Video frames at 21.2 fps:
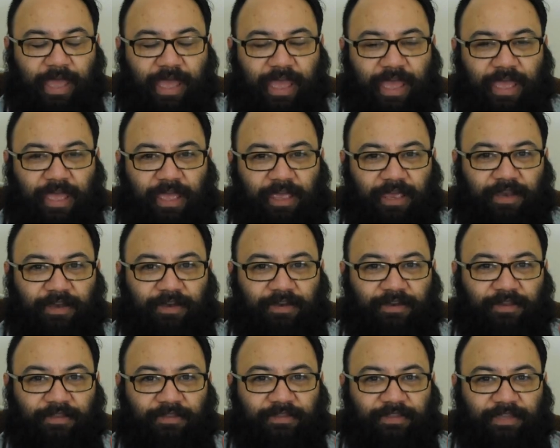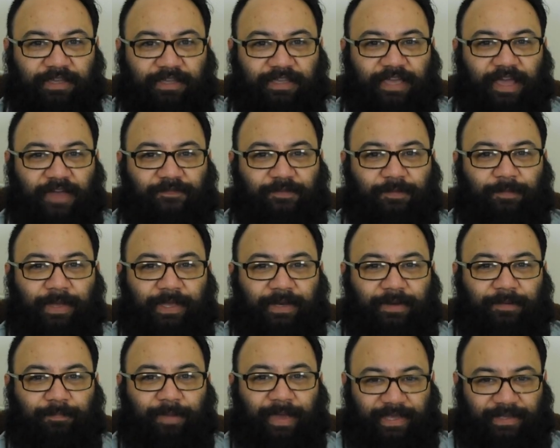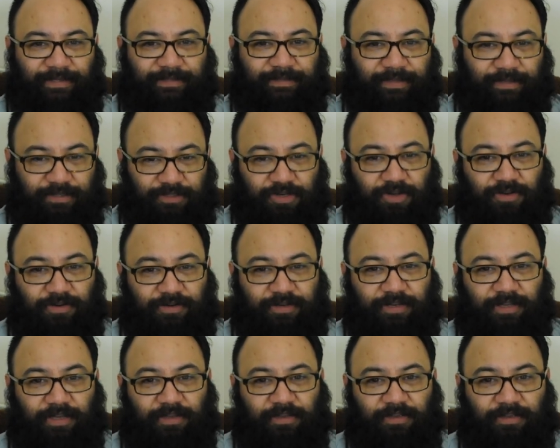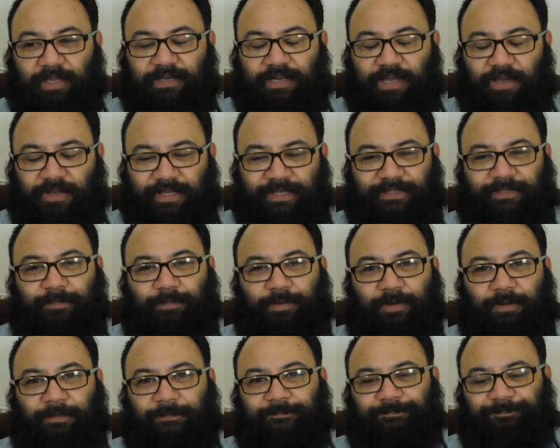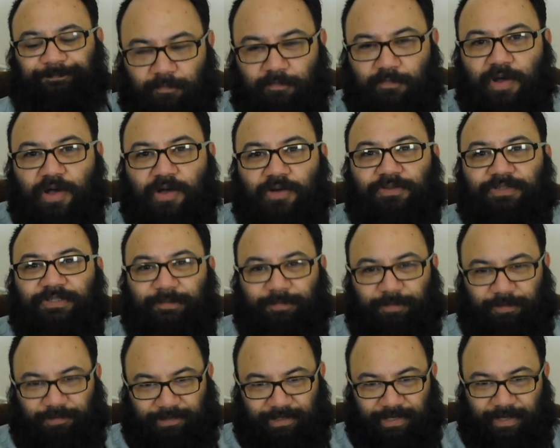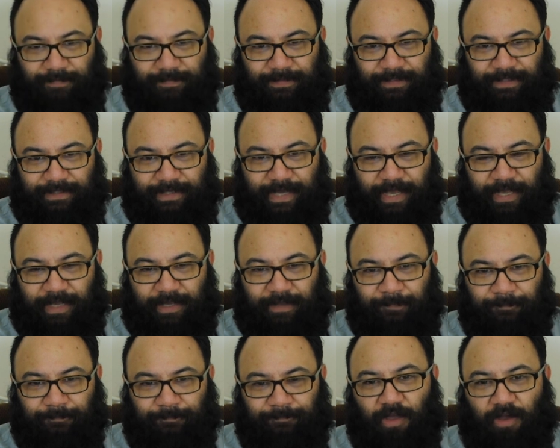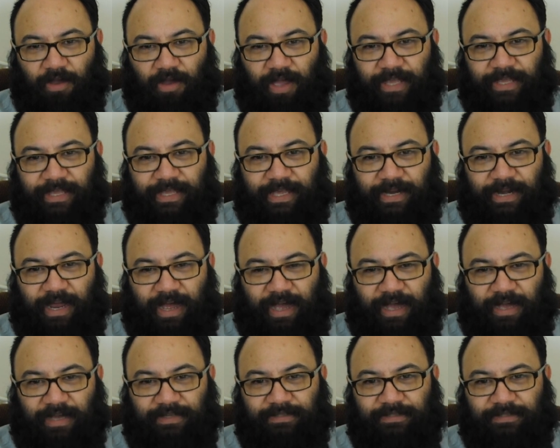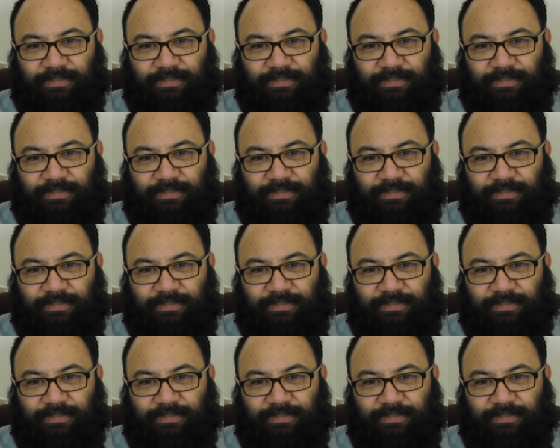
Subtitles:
and the government pays the doctor. Now here's the problem. Multiple times a day, I get asked,